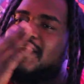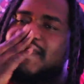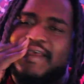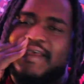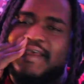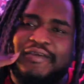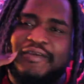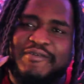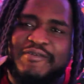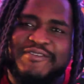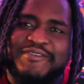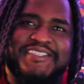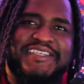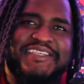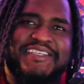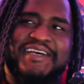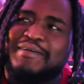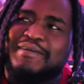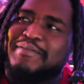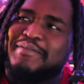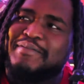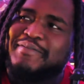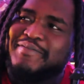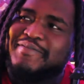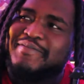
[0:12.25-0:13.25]
Hey, what's
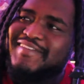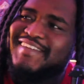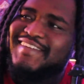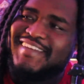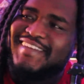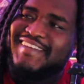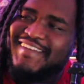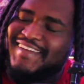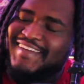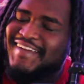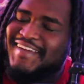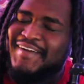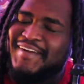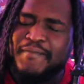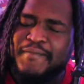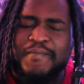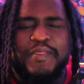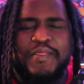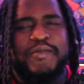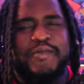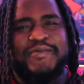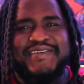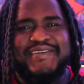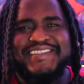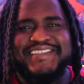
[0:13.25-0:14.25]
up?
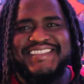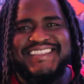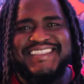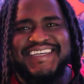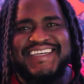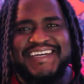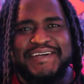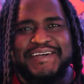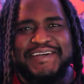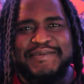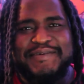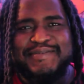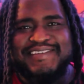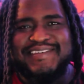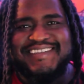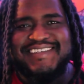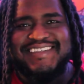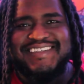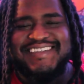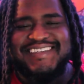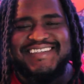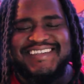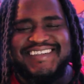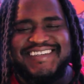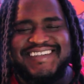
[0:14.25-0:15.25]
What's up?
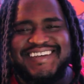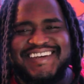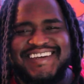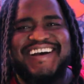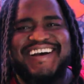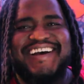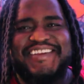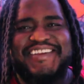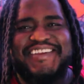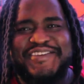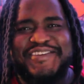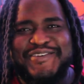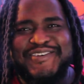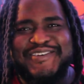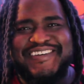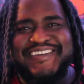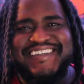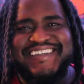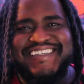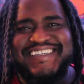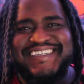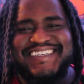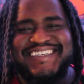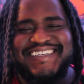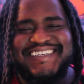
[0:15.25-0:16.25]
How you
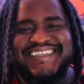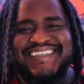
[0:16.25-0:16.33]
doing?